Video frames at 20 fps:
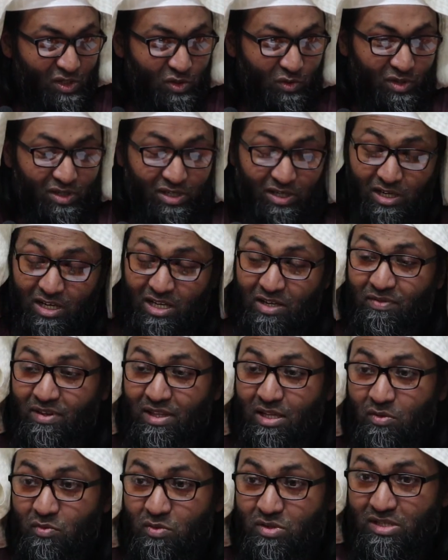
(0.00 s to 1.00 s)
To a degree
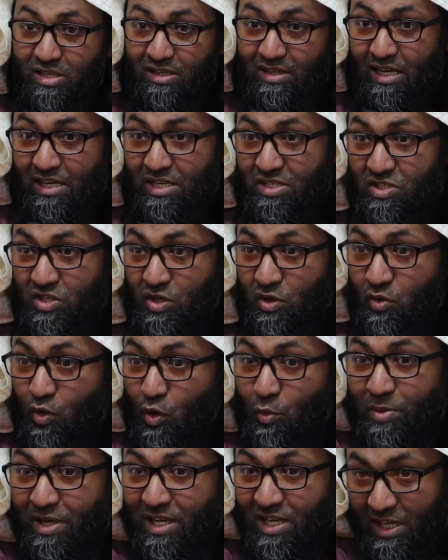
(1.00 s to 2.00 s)
even they will say, that is
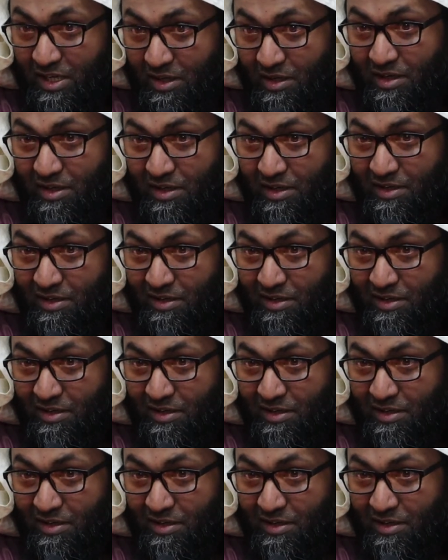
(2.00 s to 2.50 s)
your opinion.